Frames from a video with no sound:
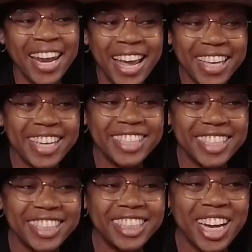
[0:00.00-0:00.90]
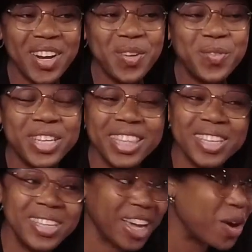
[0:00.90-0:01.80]
I get to share it with
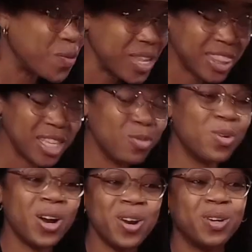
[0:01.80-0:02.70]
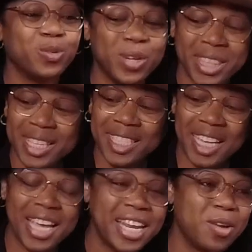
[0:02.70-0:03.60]
the world, with the
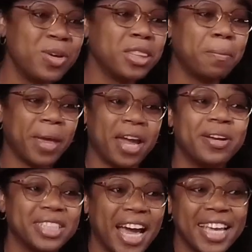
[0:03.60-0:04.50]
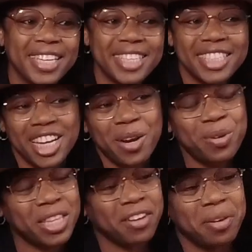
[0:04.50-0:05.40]
city, with the parish. I get to share it
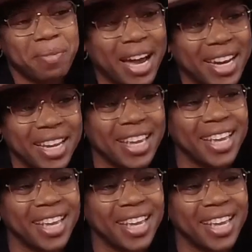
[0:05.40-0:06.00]
with everybody.